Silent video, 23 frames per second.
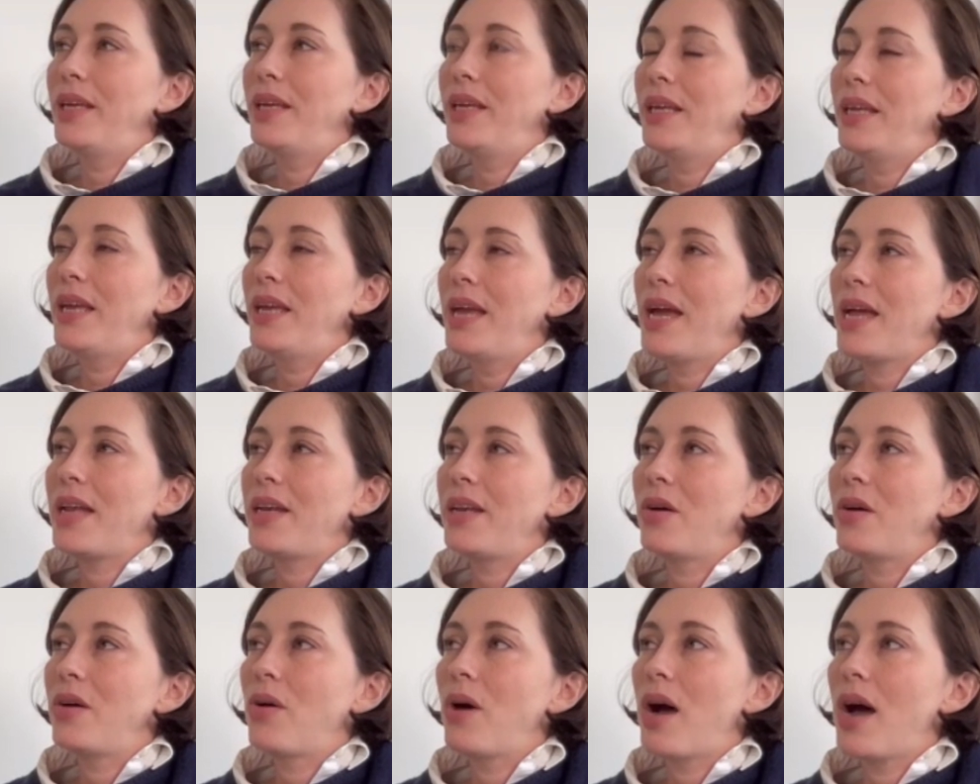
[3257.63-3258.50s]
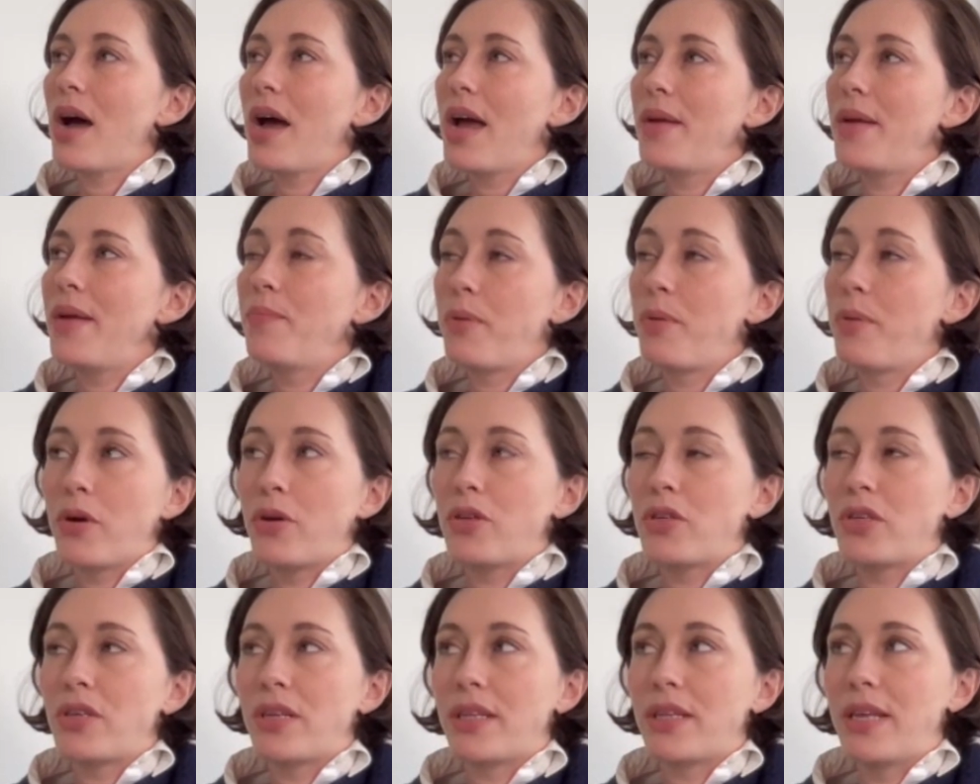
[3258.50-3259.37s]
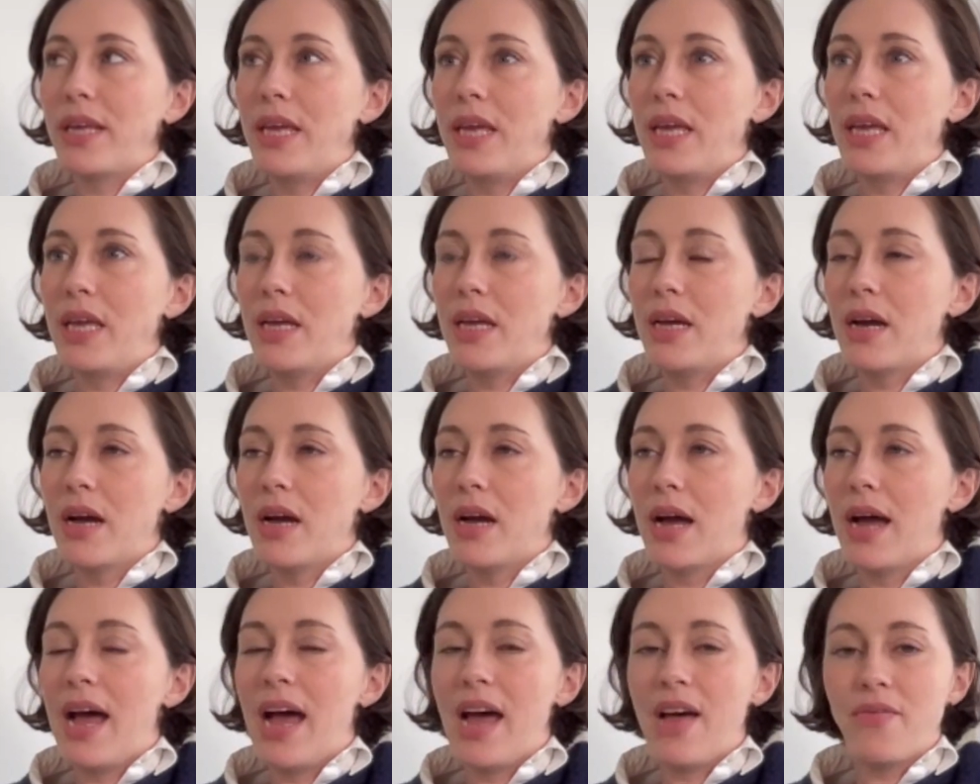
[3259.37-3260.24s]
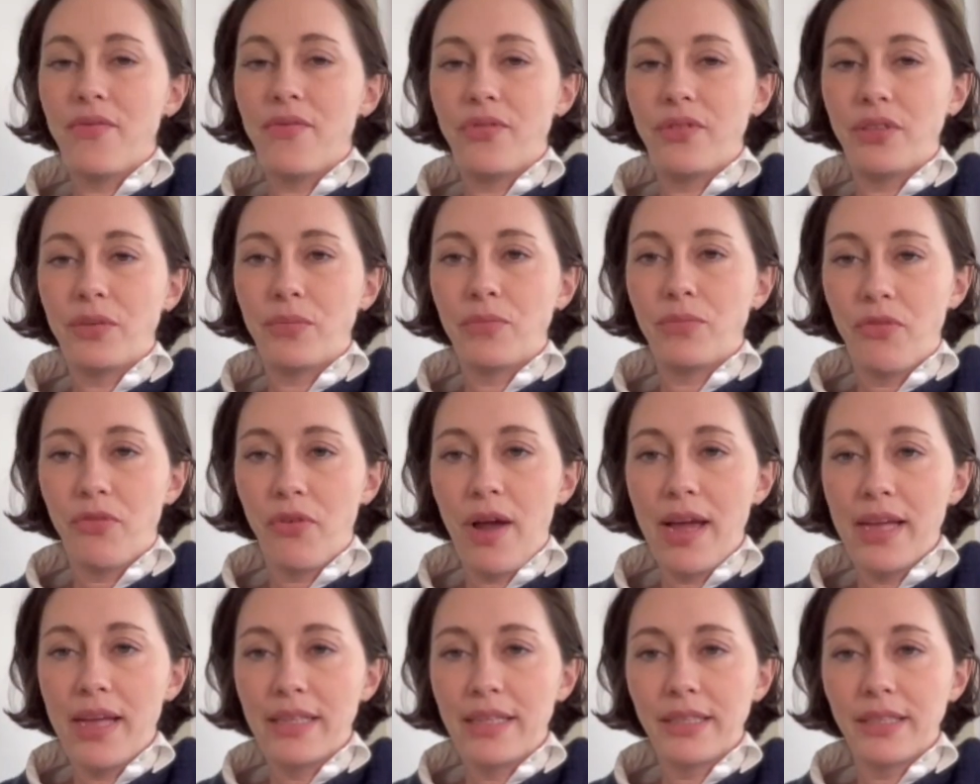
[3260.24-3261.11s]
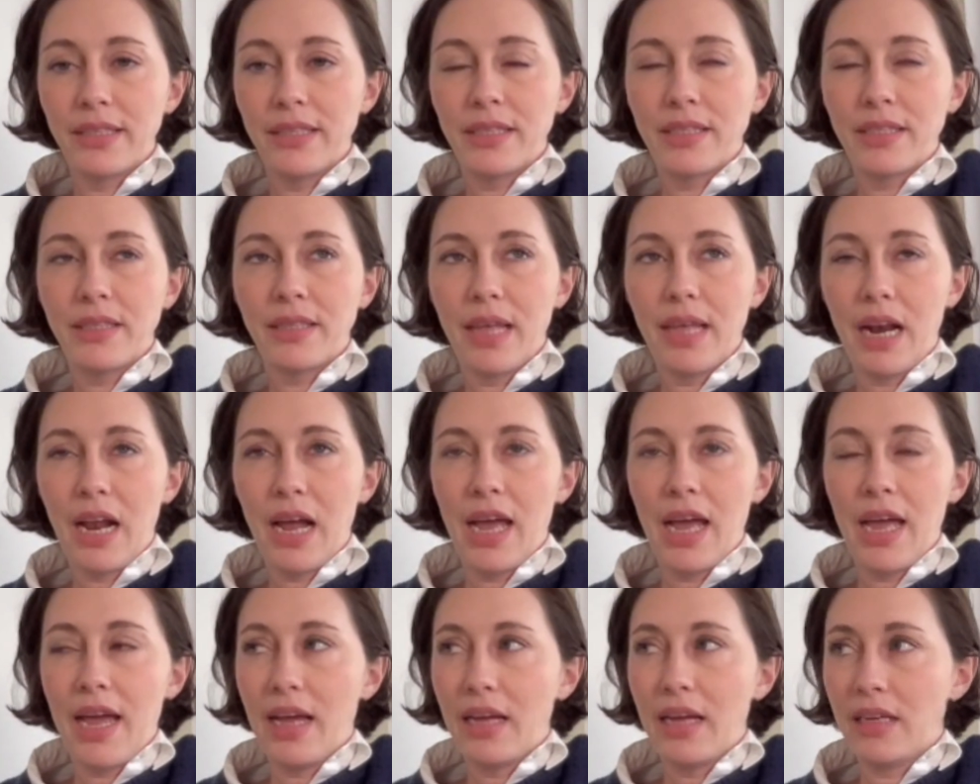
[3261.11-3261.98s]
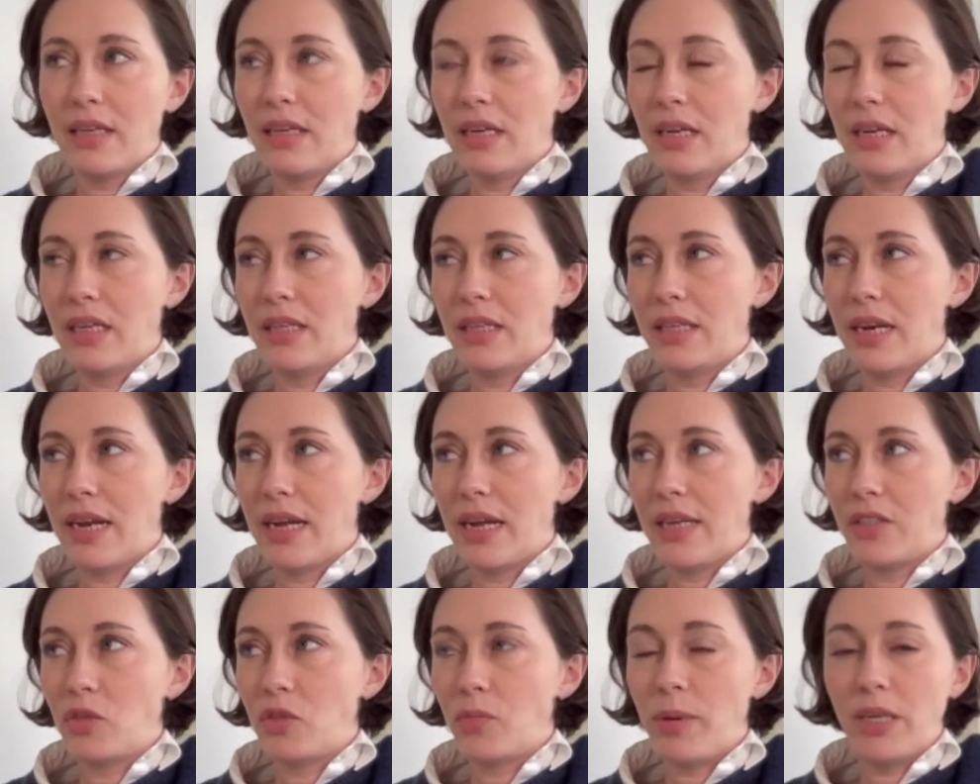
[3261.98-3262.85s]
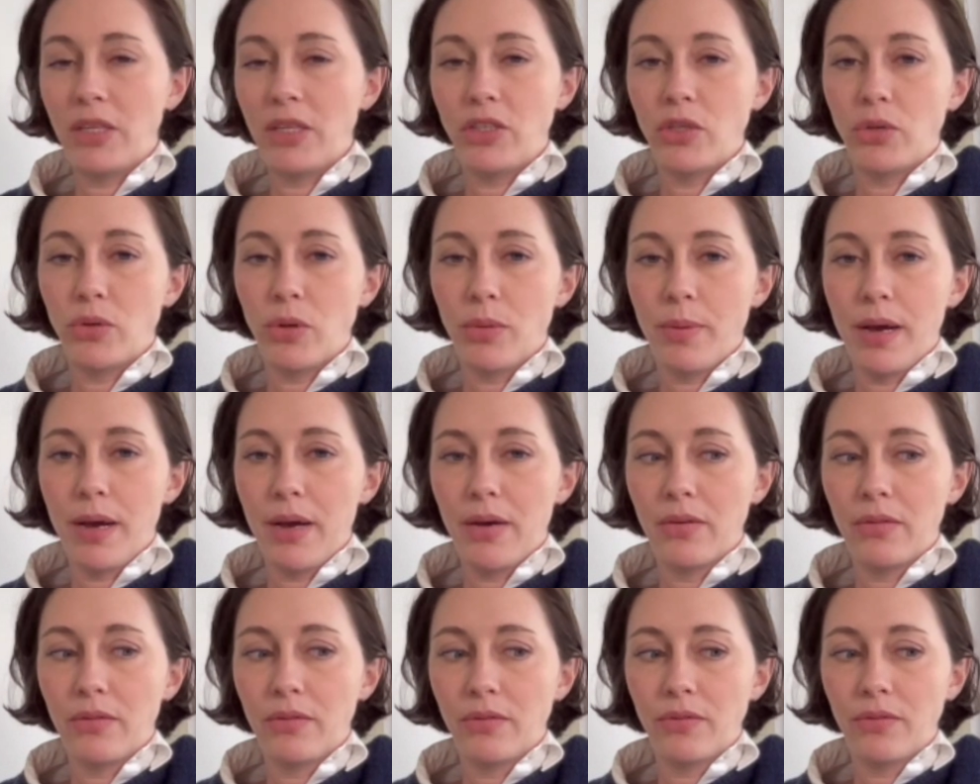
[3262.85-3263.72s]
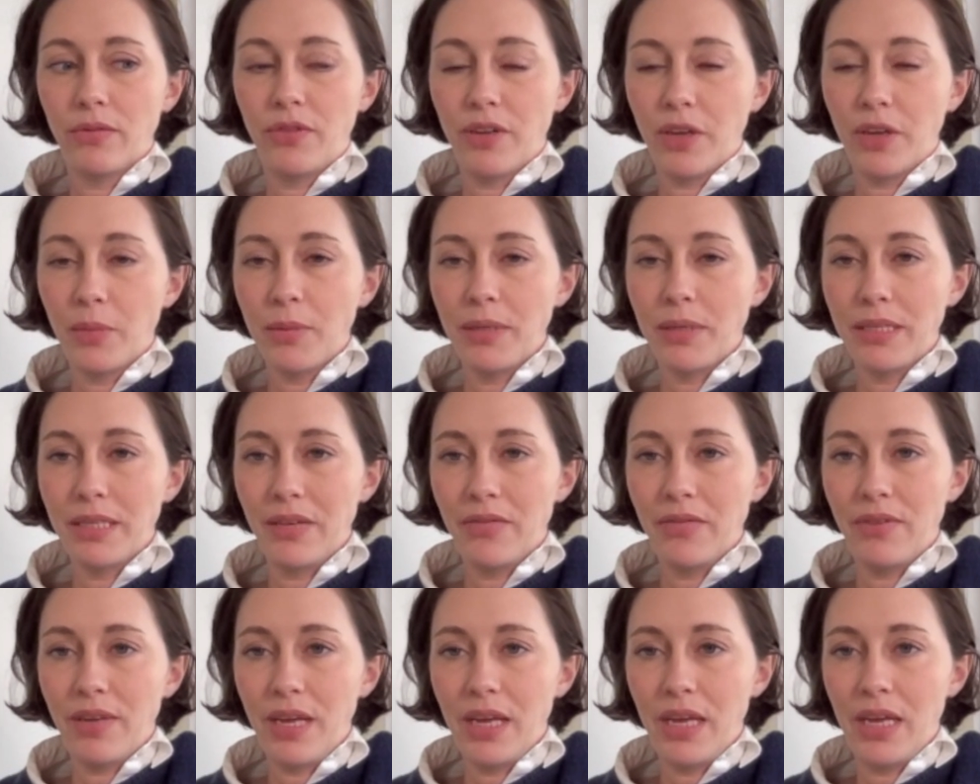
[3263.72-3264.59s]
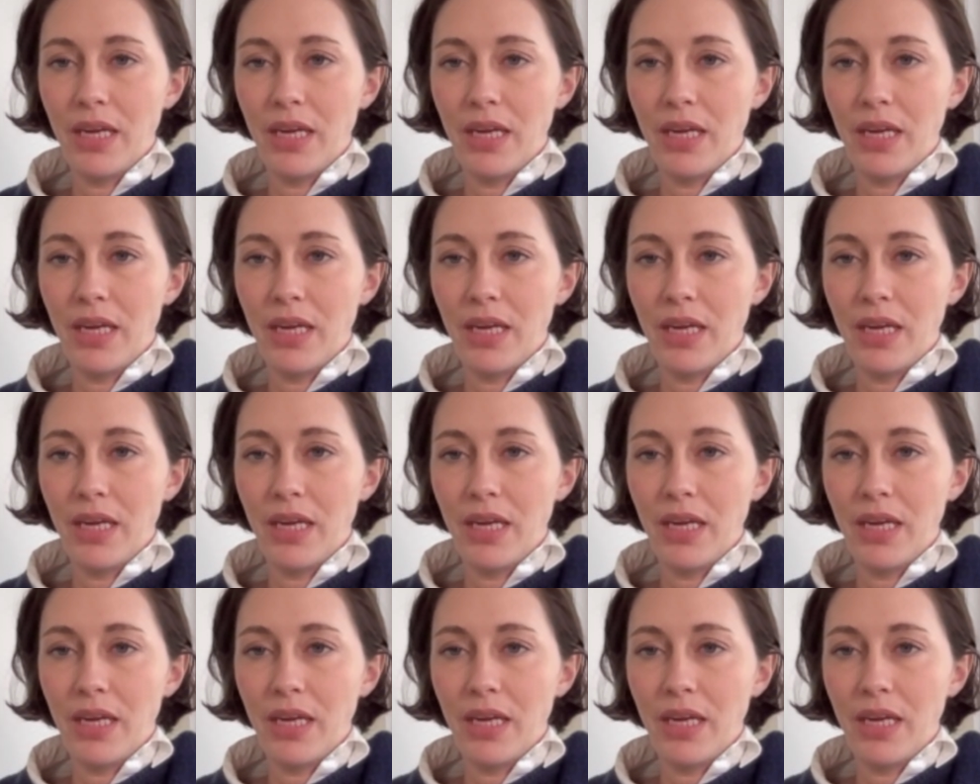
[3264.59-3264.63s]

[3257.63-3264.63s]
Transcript: yeah, no, I personally uh, have some friends that I, uh, that I speak to about film and T V,